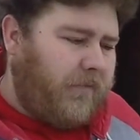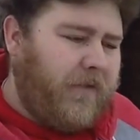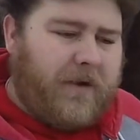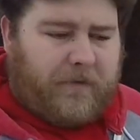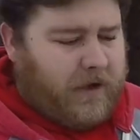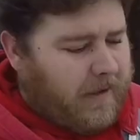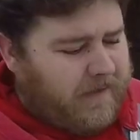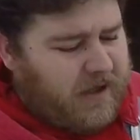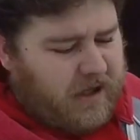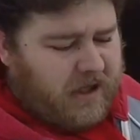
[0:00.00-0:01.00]
You
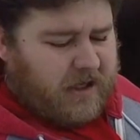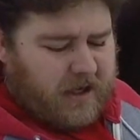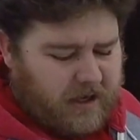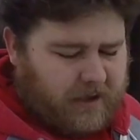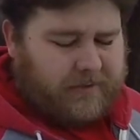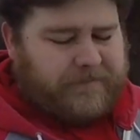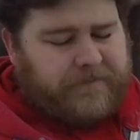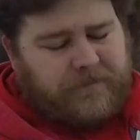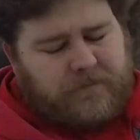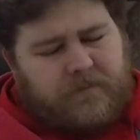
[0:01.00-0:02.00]
can
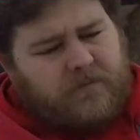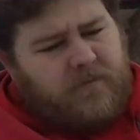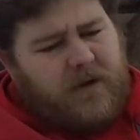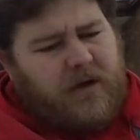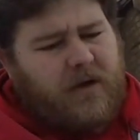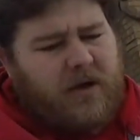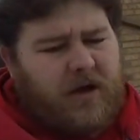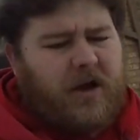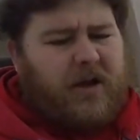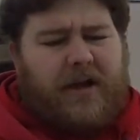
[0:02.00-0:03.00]

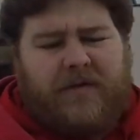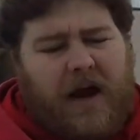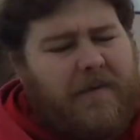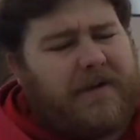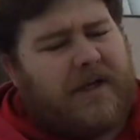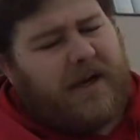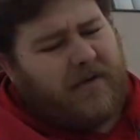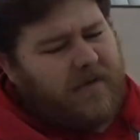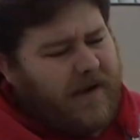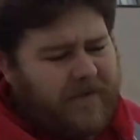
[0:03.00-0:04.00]
leave comments on
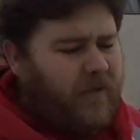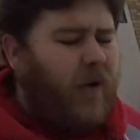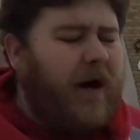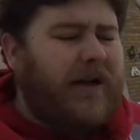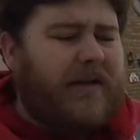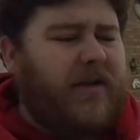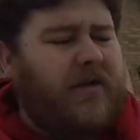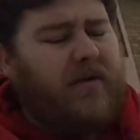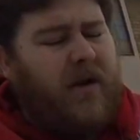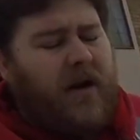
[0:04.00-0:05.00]
it if you wanted
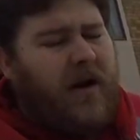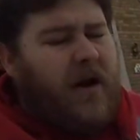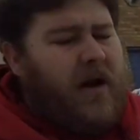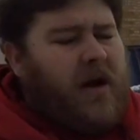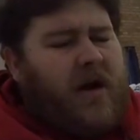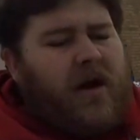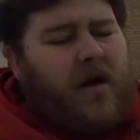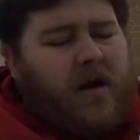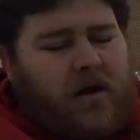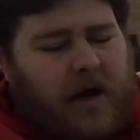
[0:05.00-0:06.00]
to.
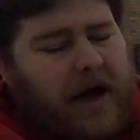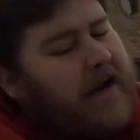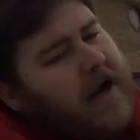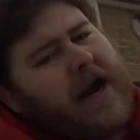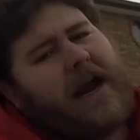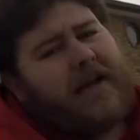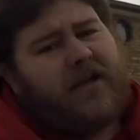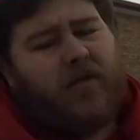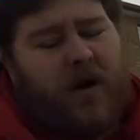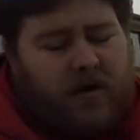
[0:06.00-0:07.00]
I
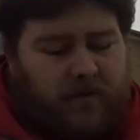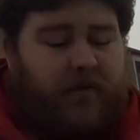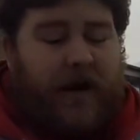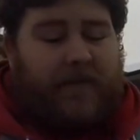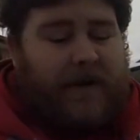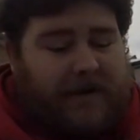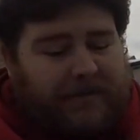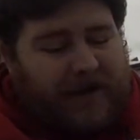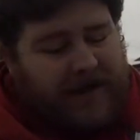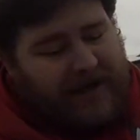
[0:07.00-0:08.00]
actually welcome comments,
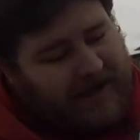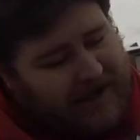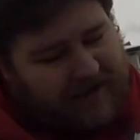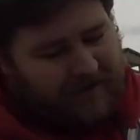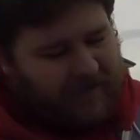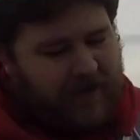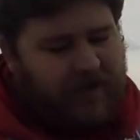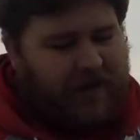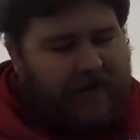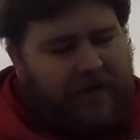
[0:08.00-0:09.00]
but
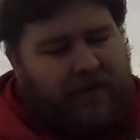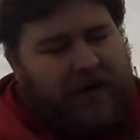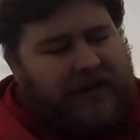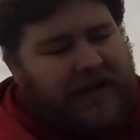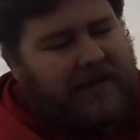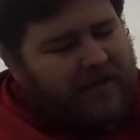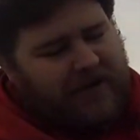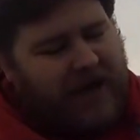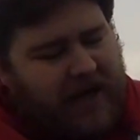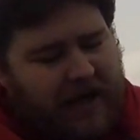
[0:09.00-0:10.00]
if you want to say
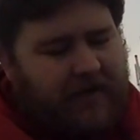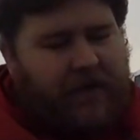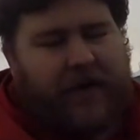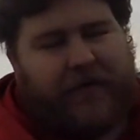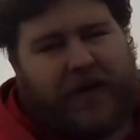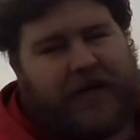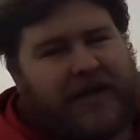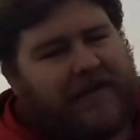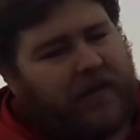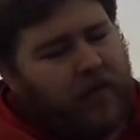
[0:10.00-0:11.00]
something negative, or if you just
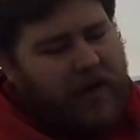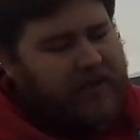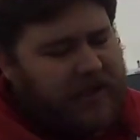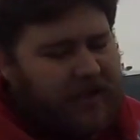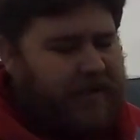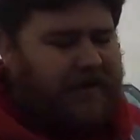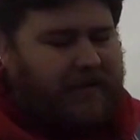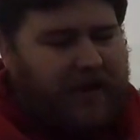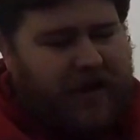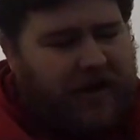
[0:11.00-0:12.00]
have a question about
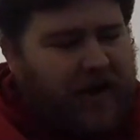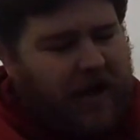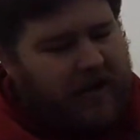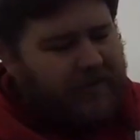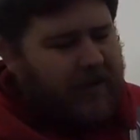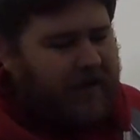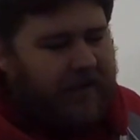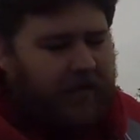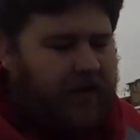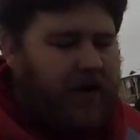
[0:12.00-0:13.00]
something you thought you believed
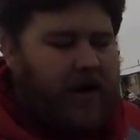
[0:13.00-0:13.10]
or